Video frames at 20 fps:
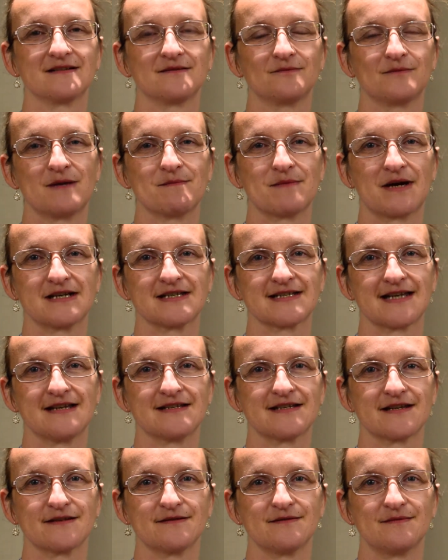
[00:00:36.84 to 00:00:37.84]
we might say
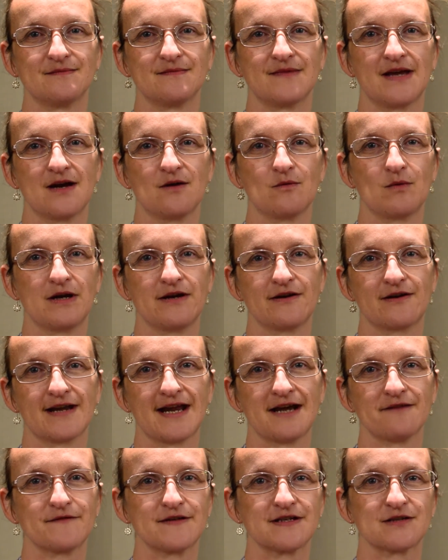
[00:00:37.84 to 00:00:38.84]
to them, well, you can
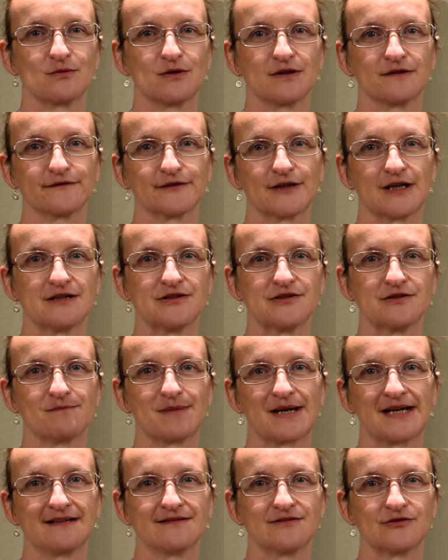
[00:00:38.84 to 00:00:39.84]
have this one for
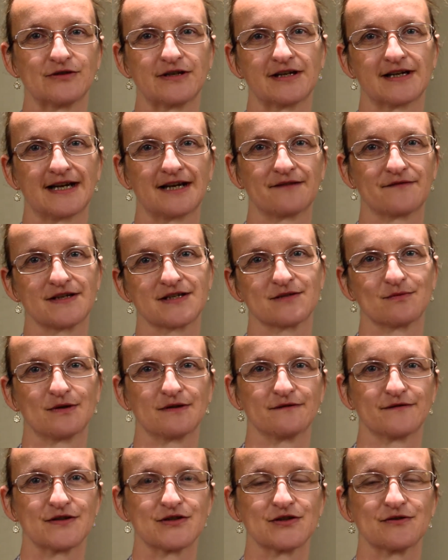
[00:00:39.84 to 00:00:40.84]
£100 or you can have this
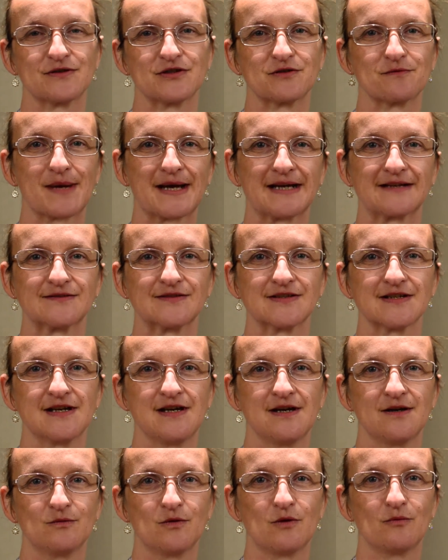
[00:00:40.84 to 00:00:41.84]
one for £200.
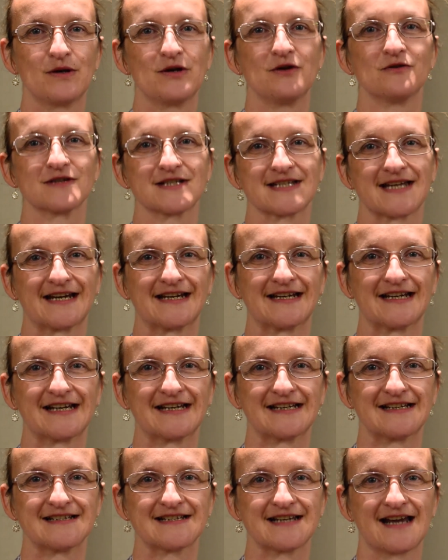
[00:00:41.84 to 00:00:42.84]
What we're not saying
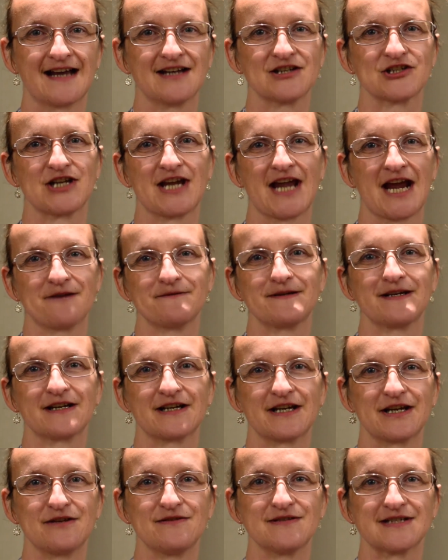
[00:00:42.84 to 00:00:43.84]
is, actually, how are you
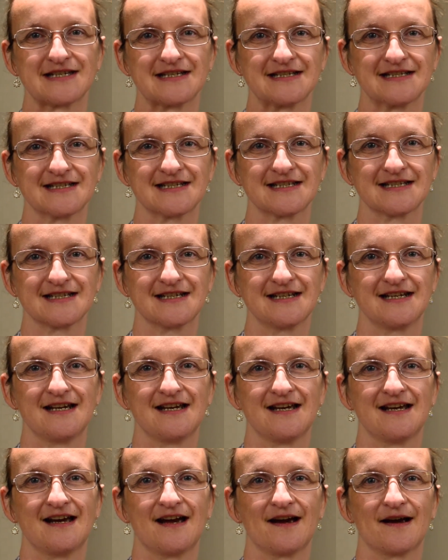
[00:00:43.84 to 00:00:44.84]
going to use this?
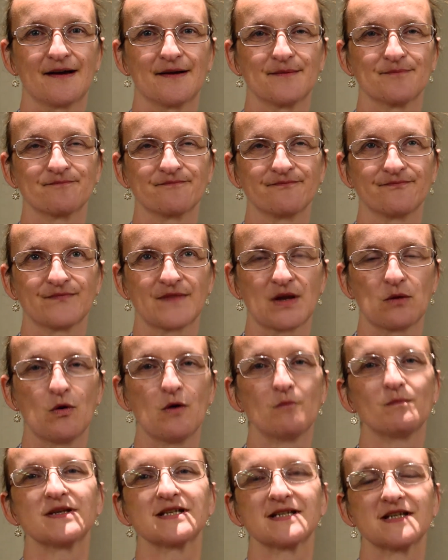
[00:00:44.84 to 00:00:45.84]

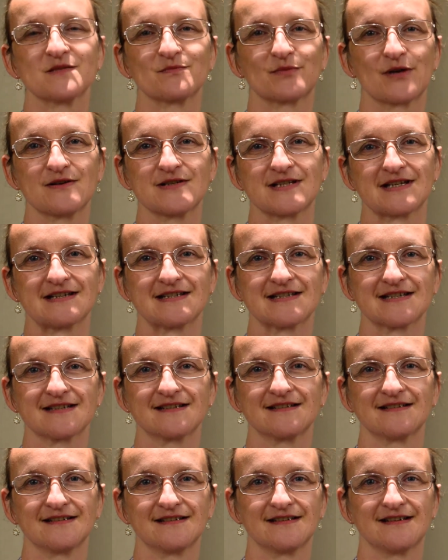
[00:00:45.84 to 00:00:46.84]
What business process
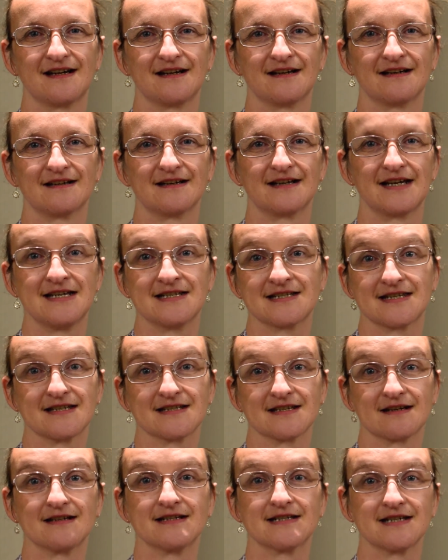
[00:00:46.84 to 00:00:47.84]
is
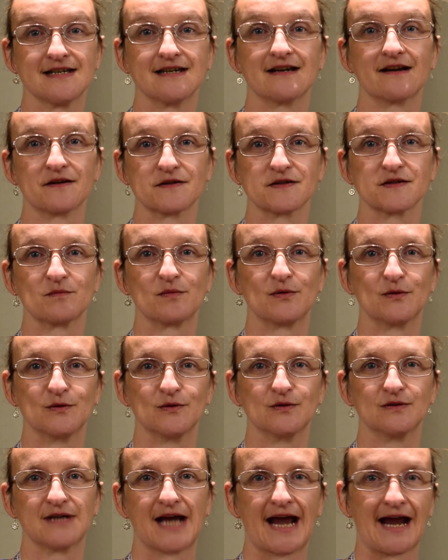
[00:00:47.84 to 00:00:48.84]
this IT going to
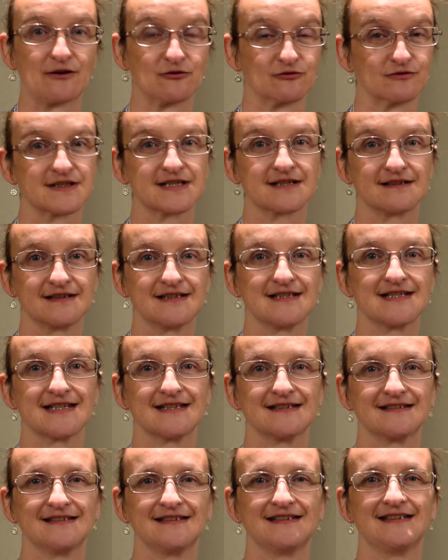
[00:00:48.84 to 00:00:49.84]
support? How critical is
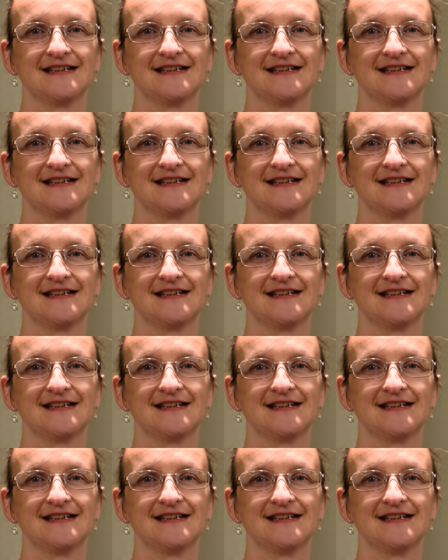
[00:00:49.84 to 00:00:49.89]
it?